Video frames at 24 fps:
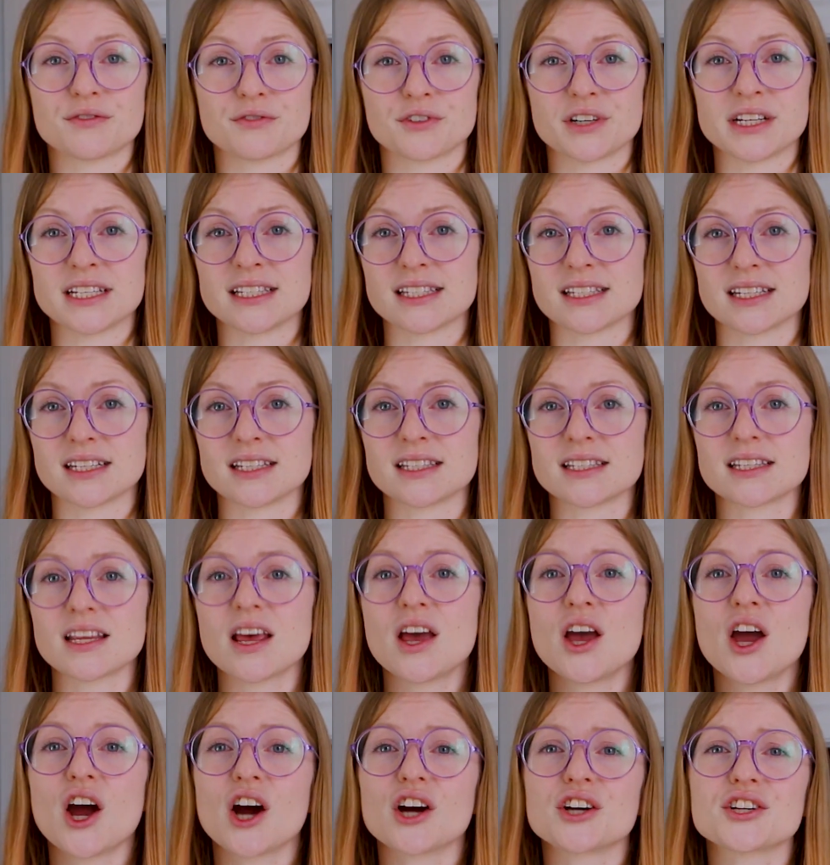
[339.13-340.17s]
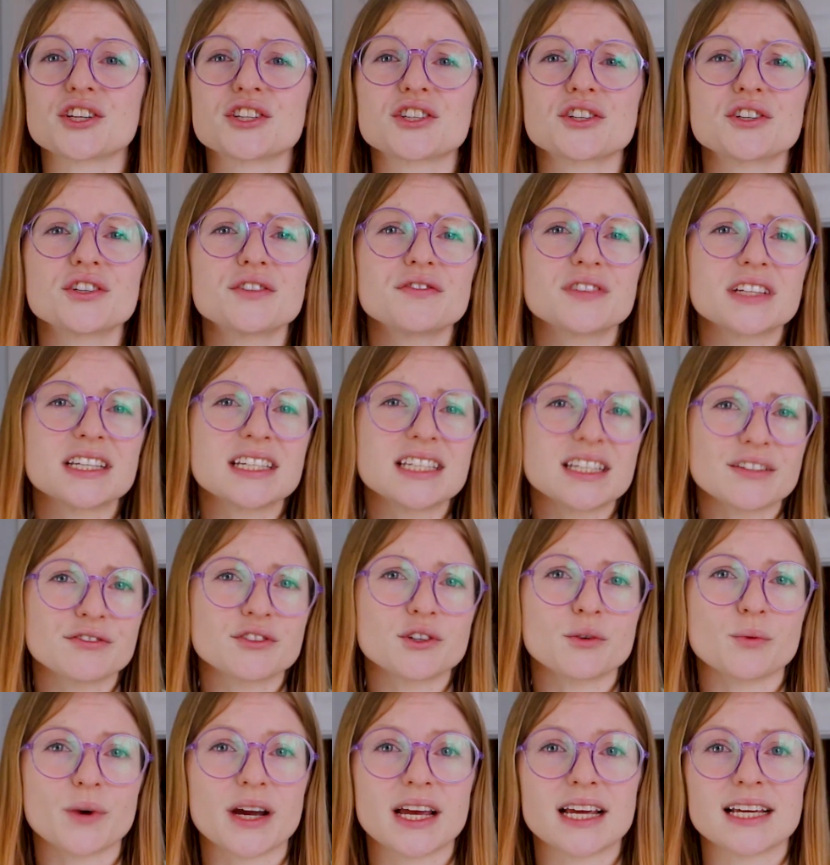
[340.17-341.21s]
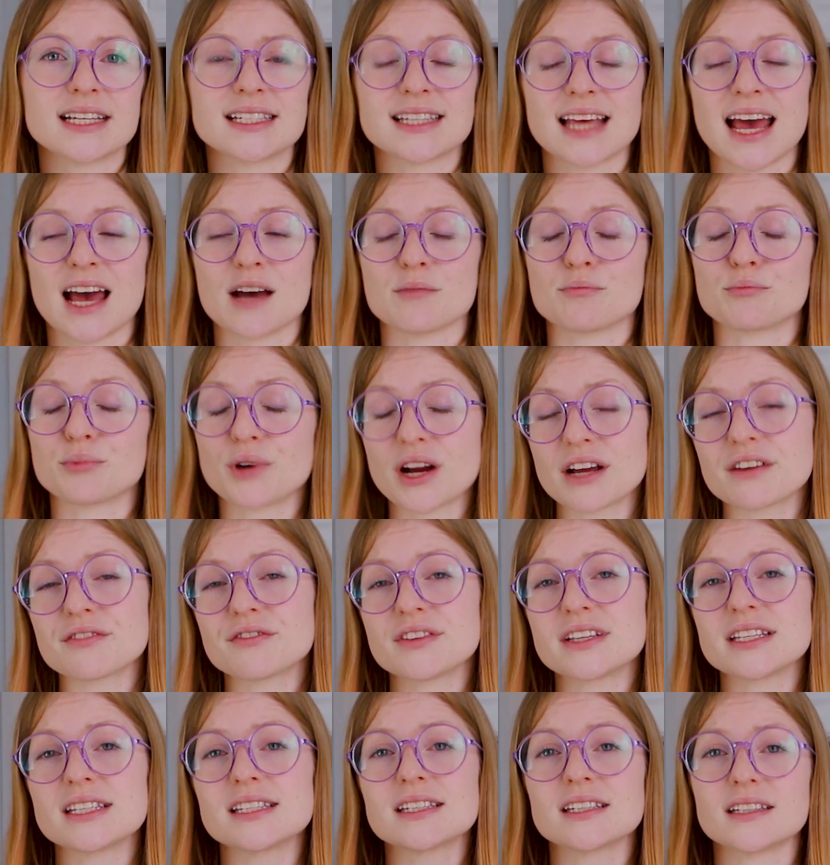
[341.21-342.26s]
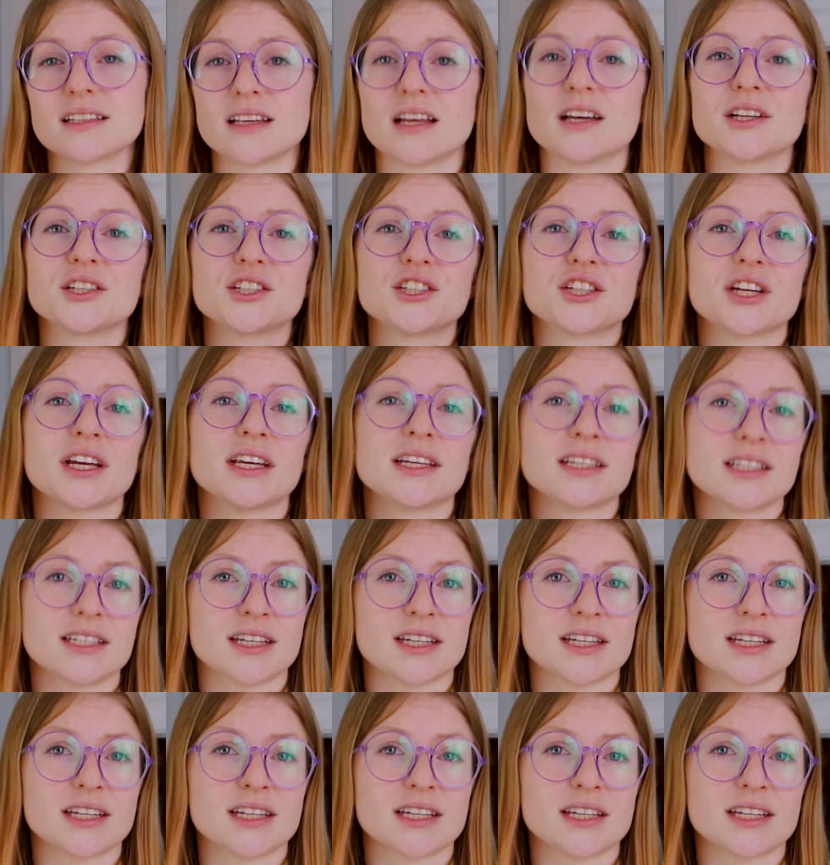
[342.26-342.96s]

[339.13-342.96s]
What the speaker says: for instance, are served in different ways at breakfast, lunch, and